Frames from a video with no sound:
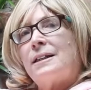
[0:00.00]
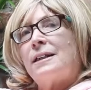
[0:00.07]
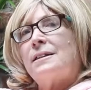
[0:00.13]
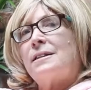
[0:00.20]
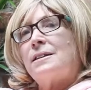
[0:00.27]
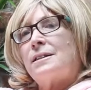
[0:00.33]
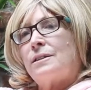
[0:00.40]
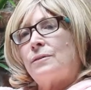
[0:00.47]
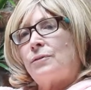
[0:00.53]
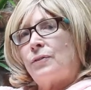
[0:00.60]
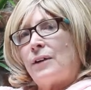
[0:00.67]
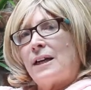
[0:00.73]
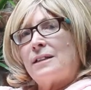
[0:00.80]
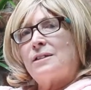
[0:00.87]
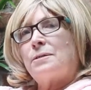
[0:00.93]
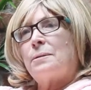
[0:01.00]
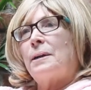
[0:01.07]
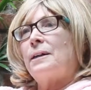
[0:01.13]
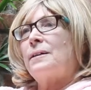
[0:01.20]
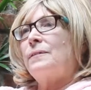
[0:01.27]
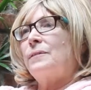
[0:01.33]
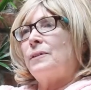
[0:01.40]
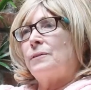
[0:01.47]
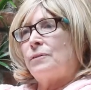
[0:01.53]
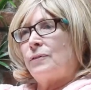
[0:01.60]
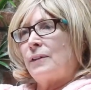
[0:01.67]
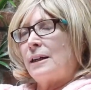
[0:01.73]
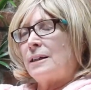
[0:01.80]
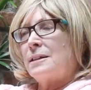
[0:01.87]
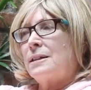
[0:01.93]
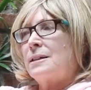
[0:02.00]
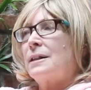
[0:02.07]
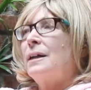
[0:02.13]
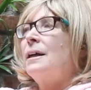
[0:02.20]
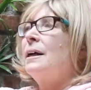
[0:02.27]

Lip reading: dentists in France when I lived in France,